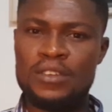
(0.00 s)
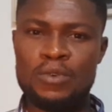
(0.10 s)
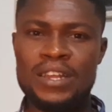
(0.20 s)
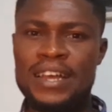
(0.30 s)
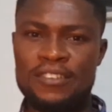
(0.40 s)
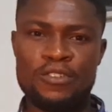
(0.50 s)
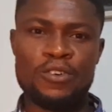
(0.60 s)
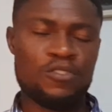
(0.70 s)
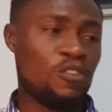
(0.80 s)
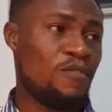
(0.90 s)
the weather is
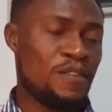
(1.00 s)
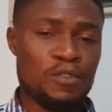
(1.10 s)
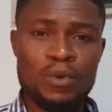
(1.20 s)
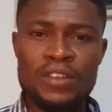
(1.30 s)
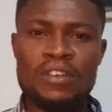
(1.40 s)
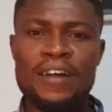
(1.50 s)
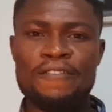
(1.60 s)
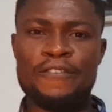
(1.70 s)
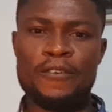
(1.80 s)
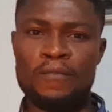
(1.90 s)
hot, or maybe when you are
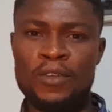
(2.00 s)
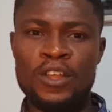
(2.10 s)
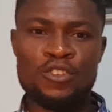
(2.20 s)
from